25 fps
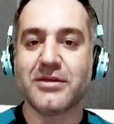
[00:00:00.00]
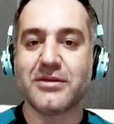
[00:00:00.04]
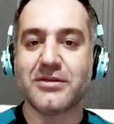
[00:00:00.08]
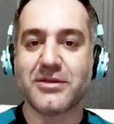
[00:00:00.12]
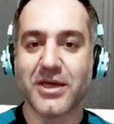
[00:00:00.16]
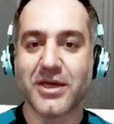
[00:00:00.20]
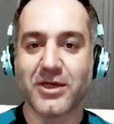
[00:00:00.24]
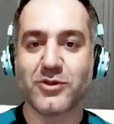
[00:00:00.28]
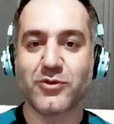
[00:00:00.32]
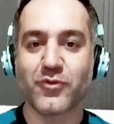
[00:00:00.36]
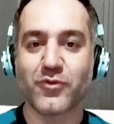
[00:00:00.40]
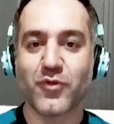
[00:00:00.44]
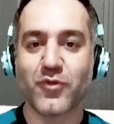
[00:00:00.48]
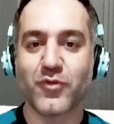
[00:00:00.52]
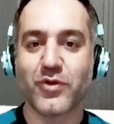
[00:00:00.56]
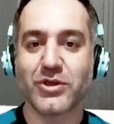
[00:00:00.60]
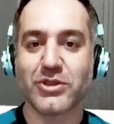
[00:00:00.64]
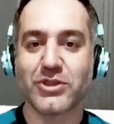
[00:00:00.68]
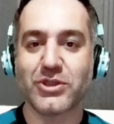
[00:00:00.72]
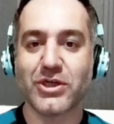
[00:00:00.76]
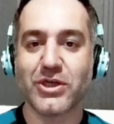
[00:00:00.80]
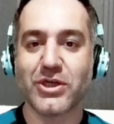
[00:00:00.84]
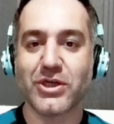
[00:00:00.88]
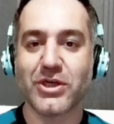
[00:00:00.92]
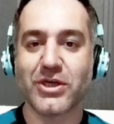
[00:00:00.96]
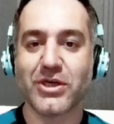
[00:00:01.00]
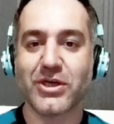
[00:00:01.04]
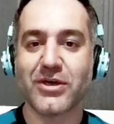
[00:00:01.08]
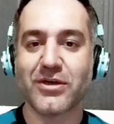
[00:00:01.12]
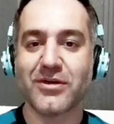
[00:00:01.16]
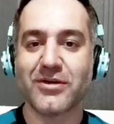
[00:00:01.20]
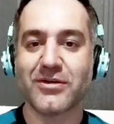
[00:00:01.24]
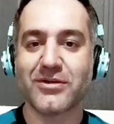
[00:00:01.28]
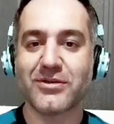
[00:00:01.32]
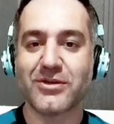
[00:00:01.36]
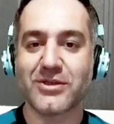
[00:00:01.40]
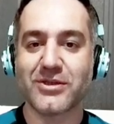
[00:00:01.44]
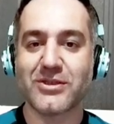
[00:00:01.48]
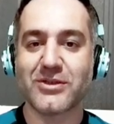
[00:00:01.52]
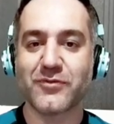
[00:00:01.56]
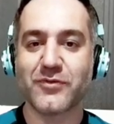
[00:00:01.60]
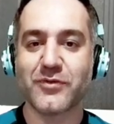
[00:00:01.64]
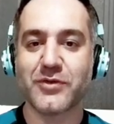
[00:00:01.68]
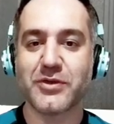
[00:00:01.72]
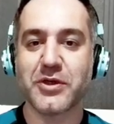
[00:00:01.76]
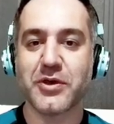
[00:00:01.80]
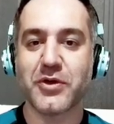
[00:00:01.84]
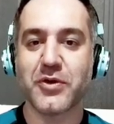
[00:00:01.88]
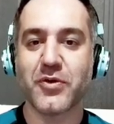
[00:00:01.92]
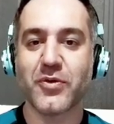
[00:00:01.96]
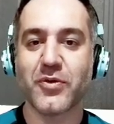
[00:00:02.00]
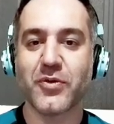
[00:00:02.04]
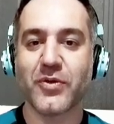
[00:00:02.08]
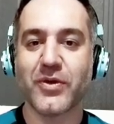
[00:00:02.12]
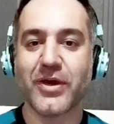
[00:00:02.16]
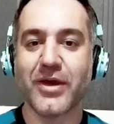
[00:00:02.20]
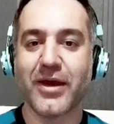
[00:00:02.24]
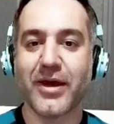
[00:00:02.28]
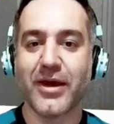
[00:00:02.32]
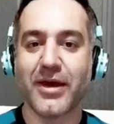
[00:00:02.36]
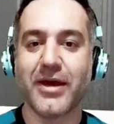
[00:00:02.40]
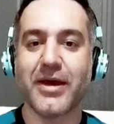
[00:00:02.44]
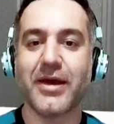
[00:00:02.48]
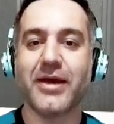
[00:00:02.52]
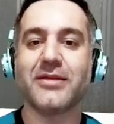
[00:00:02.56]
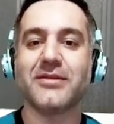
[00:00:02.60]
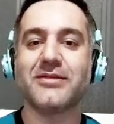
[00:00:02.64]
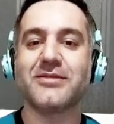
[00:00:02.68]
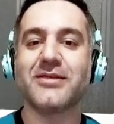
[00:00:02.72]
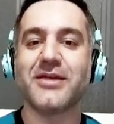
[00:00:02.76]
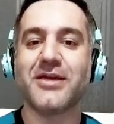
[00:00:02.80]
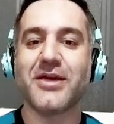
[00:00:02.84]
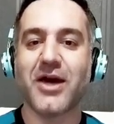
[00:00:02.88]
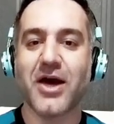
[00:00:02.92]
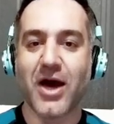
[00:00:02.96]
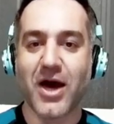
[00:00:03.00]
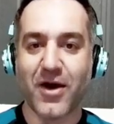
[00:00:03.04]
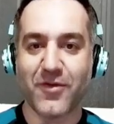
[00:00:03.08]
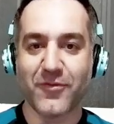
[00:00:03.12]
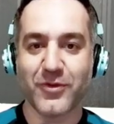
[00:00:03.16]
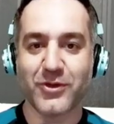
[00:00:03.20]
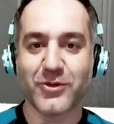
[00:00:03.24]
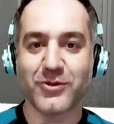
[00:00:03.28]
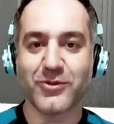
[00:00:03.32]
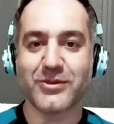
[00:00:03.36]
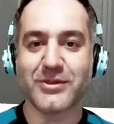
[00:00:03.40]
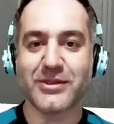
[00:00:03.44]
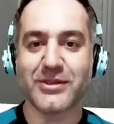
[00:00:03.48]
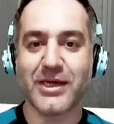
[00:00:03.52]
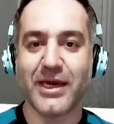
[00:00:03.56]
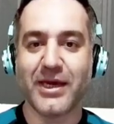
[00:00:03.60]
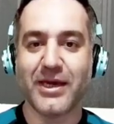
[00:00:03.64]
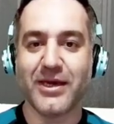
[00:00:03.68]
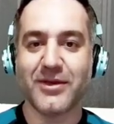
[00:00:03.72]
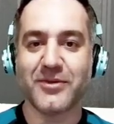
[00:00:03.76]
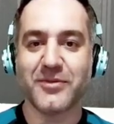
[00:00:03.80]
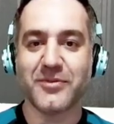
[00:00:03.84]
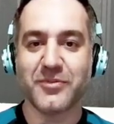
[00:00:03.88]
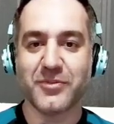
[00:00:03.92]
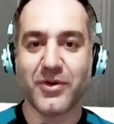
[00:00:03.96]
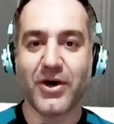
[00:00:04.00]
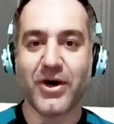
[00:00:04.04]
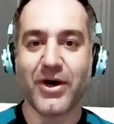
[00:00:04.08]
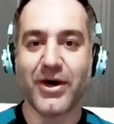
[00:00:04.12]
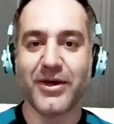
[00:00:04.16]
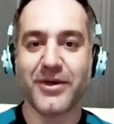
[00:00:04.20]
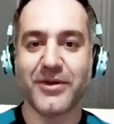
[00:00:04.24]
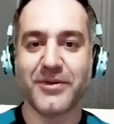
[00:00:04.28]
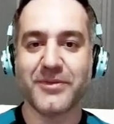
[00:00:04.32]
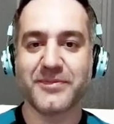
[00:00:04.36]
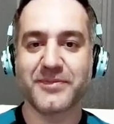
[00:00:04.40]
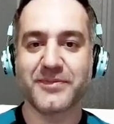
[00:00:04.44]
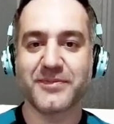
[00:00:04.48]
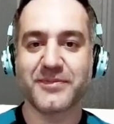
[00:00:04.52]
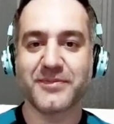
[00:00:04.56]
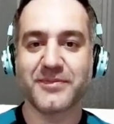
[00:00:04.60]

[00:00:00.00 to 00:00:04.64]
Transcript: Thanks for watching this video and have a good day. Bye.